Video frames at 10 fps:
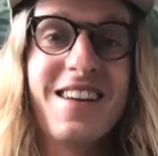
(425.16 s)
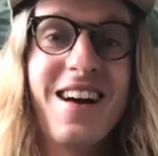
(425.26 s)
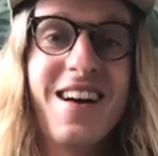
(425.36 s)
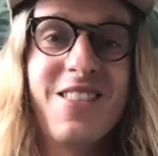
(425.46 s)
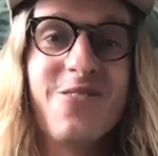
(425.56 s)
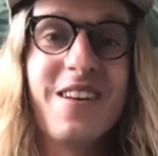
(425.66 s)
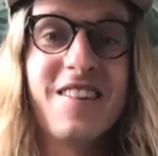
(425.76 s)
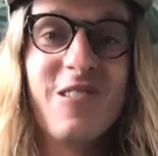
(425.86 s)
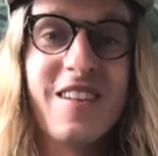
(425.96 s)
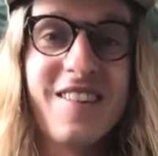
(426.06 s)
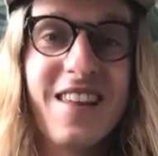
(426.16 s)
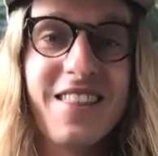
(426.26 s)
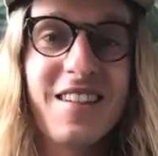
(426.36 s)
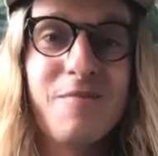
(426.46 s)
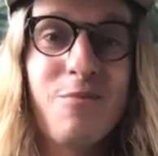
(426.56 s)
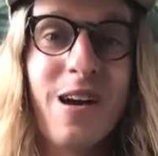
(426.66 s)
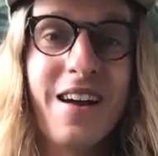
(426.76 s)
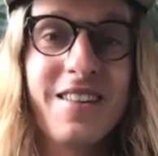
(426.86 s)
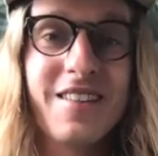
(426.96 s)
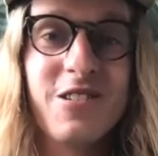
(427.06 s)
uh, the resources that these
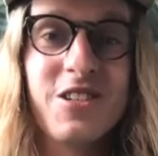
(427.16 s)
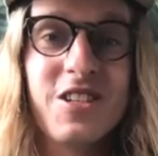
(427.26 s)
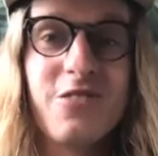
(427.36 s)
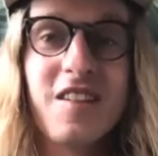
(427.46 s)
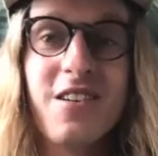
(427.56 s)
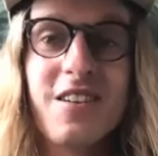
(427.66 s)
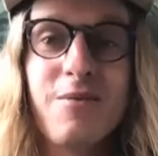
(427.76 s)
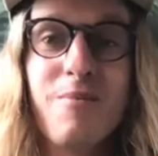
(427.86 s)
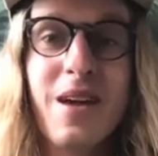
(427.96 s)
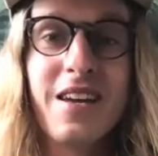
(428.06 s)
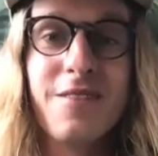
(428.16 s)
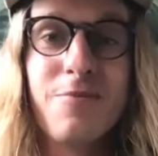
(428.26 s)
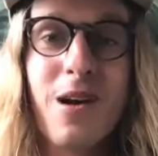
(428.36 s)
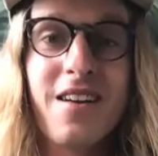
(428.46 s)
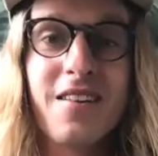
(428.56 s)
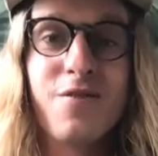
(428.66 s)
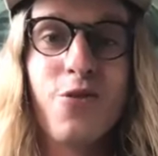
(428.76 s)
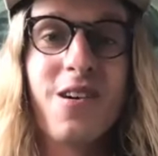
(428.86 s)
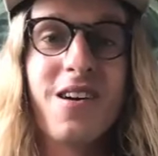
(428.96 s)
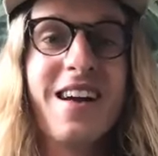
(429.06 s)
brands who she was going to be making products
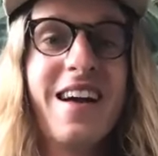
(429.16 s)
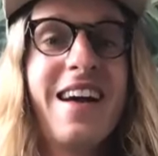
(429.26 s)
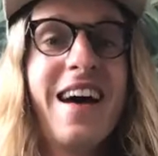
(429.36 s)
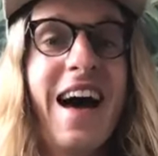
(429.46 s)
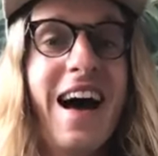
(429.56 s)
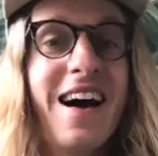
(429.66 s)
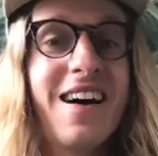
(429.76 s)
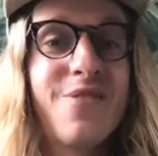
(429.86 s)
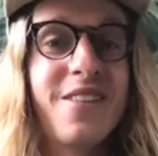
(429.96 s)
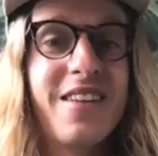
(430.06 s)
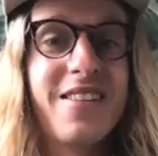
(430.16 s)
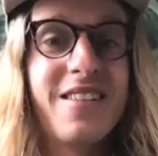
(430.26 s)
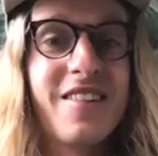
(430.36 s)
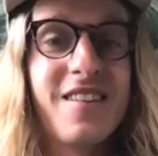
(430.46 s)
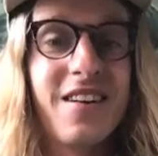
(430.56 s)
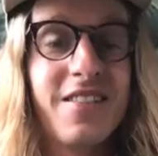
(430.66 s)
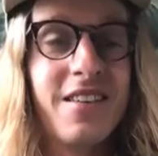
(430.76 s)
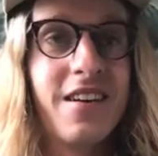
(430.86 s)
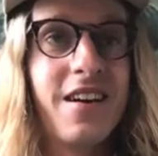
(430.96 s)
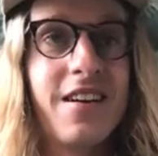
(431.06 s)
for have, and then the,
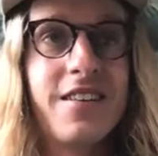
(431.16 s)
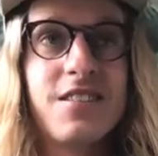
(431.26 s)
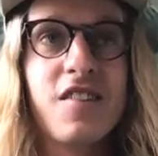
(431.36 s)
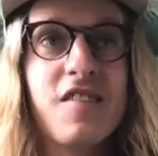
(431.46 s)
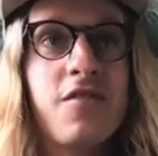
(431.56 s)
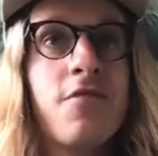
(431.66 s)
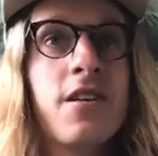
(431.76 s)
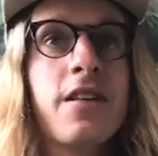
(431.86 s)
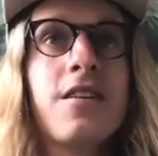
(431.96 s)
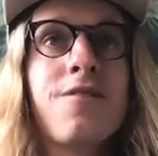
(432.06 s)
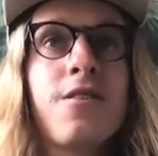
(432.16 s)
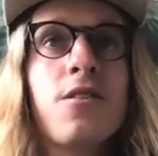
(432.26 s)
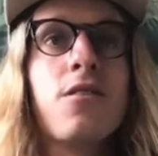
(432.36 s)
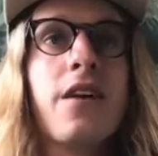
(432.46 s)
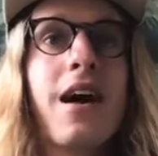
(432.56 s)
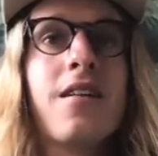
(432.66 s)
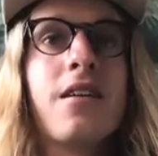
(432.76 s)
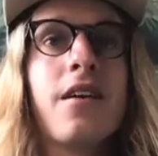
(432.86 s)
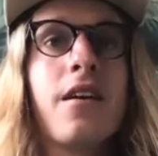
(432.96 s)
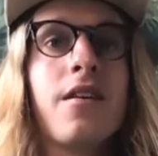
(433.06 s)
the uh, just really difficult
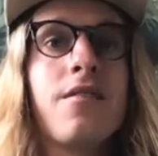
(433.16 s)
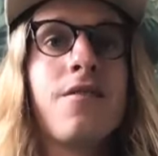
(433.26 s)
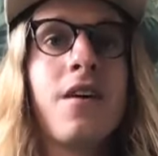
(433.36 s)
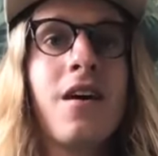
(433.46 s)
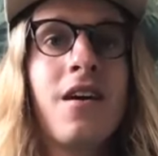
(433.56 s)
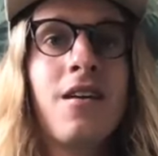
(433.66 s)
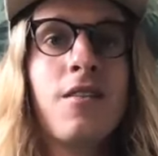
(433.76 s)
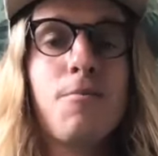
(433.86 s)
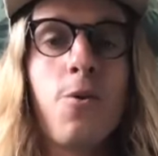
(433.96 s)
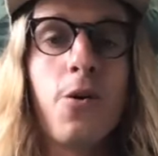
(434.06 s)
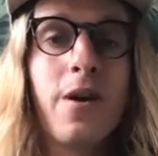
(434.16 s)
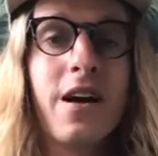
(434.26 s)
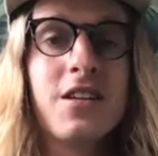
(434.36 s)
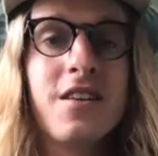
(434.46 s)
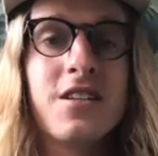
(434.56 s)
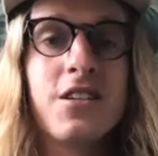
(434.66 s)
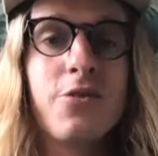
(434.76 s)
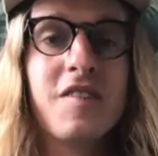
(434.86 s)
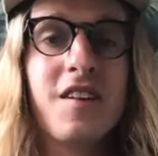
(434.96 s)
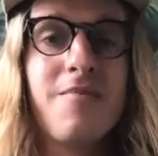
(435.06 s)
reality of the poor wage that she
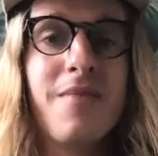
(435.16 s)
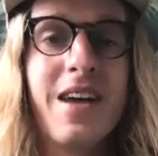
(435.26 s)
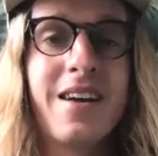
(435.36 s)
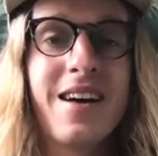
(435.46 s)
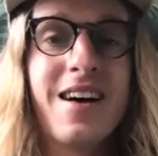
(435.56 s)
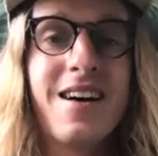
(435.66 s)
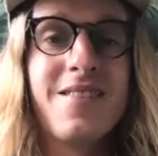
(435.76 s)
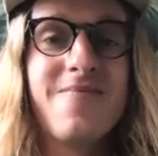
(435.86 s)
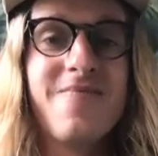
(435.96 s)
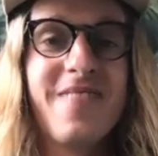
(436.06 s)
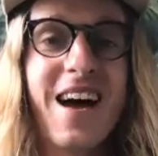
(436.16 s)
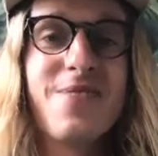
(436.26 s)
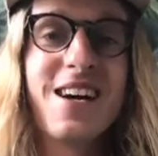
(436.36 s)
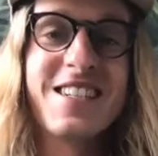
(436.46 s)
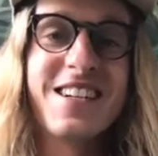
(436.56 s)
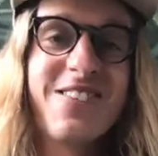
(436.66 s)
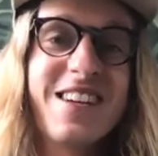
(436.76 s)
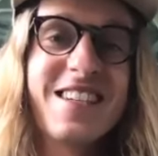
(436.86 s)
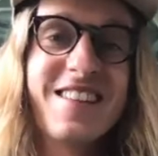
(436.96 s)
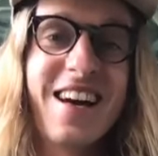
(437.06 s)
was going to make. Um, I'm not sure where
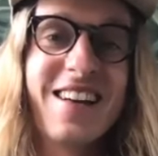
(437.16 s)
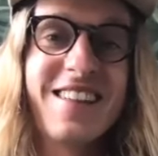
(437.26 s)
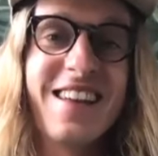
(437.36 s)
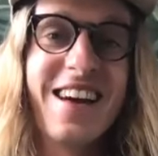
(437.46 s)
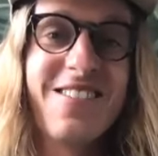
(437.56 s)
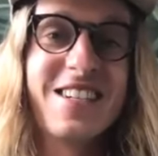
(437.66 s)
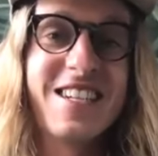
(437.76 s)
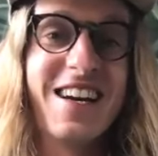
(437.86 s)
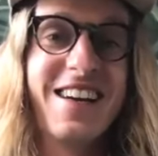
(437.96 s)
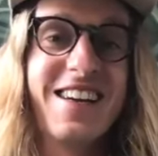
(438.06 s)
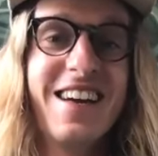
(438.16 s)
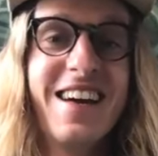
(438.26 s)
she's at today. I wish I,